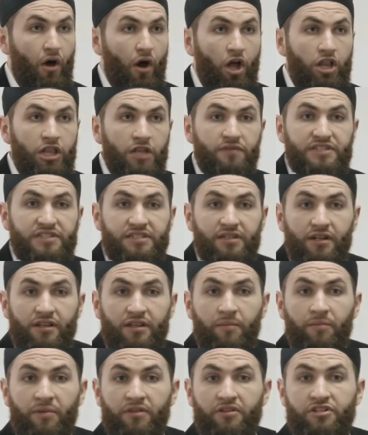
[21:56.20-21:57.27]
All of a sudden,
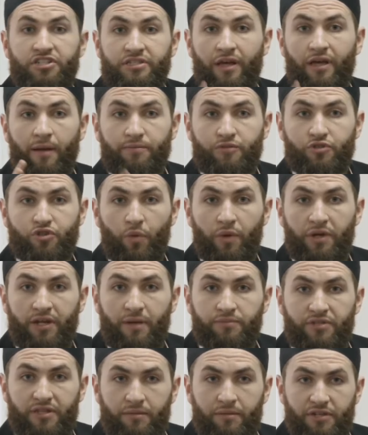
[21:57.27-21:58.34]
the brother stopped showing
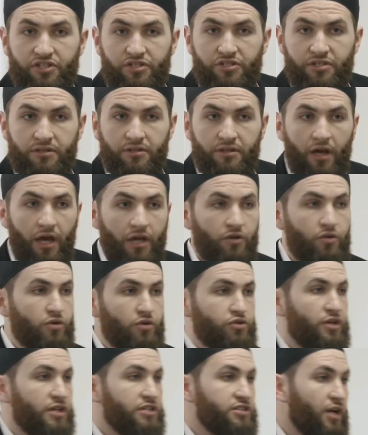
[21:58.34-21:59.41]
up to the masjid. I
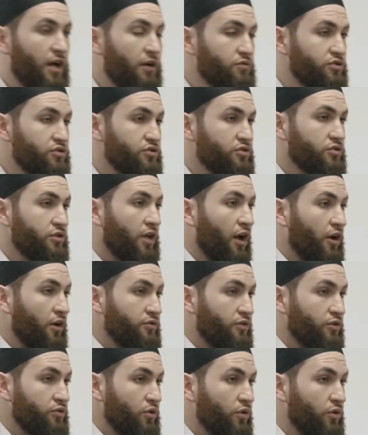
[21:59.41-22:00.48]
go to his house, knock
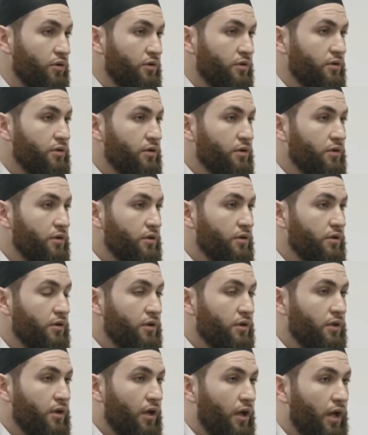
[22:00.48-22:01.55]
on the door,
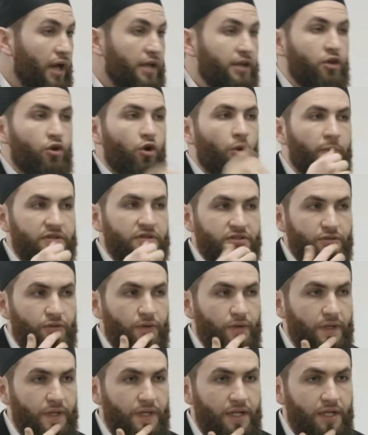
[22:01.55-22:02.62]
and he opens the
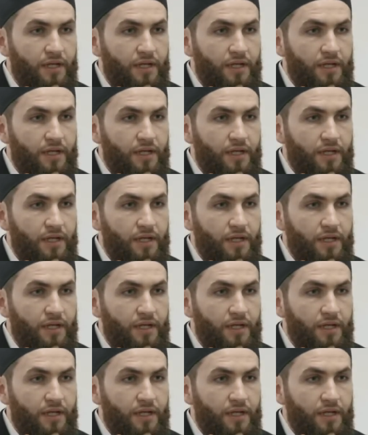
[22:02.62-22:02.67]
door.